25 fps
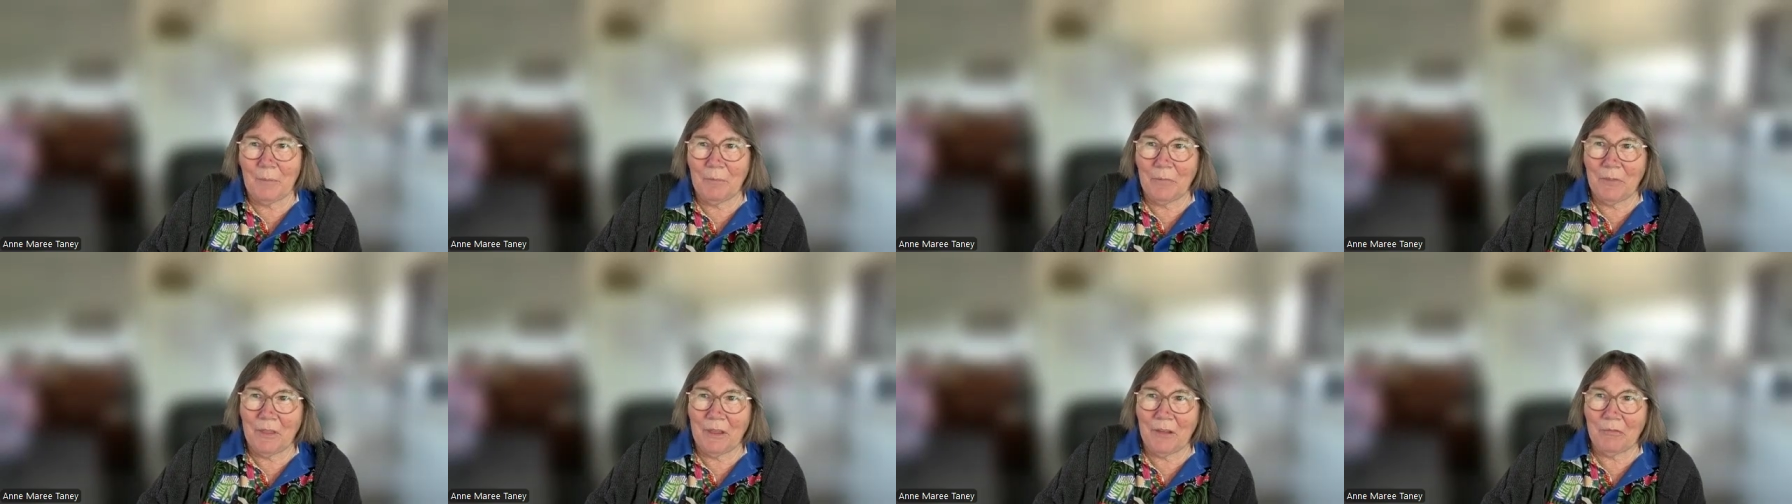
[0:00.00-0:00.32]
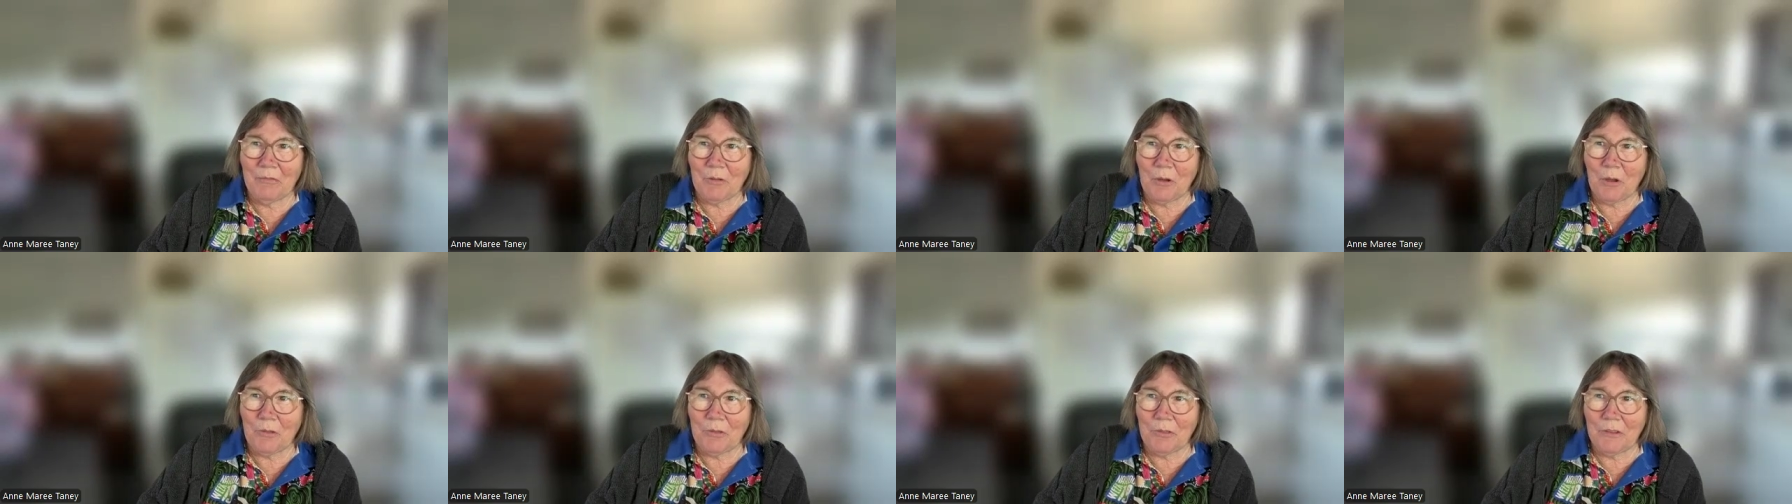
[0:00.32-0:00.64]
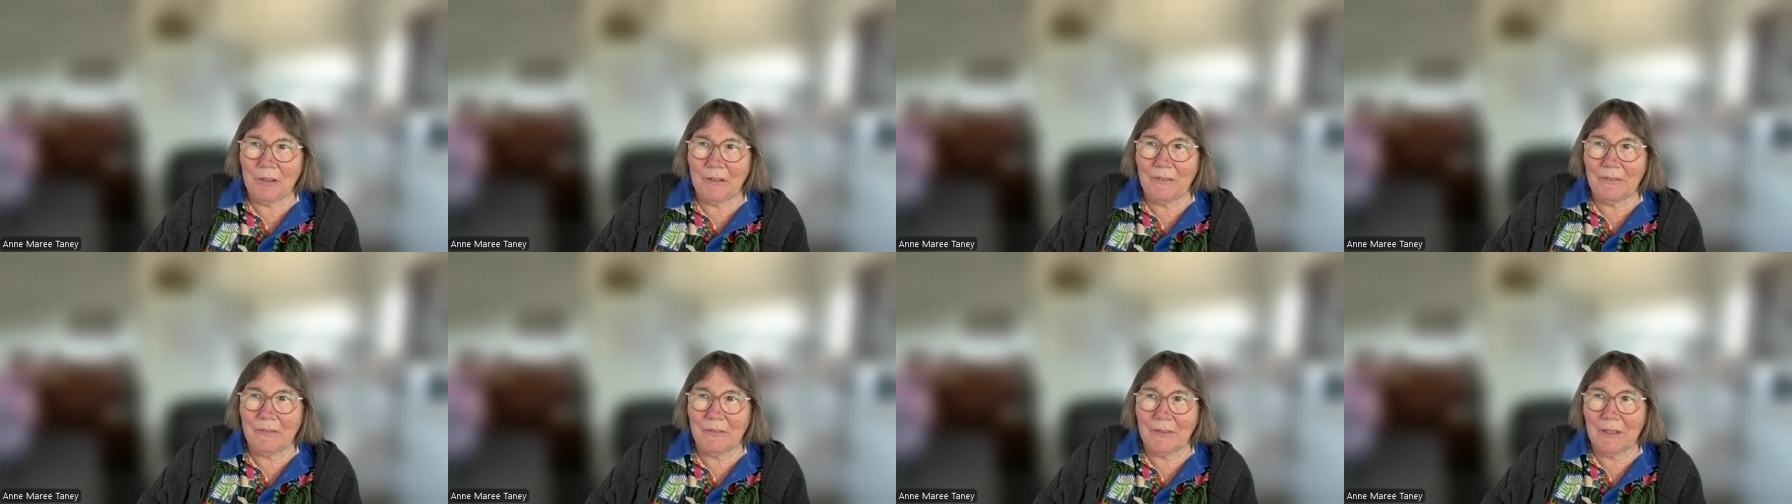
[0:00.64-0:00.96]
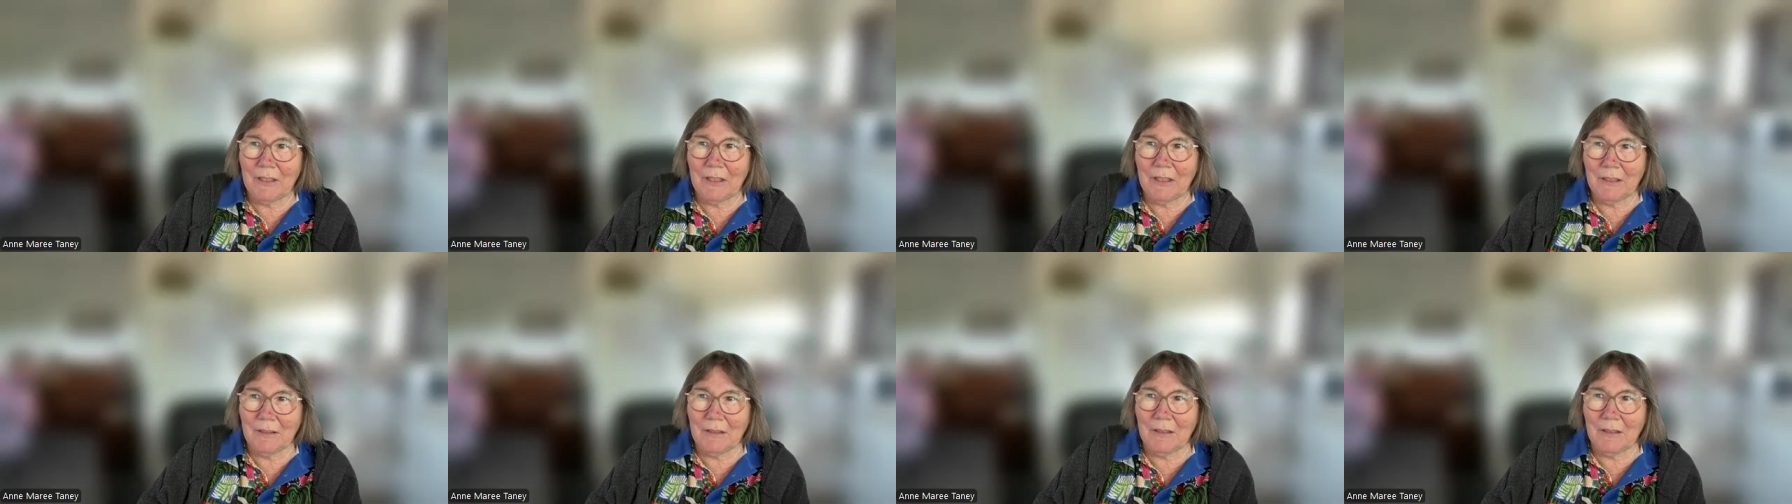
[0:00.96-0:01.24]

they've got this thing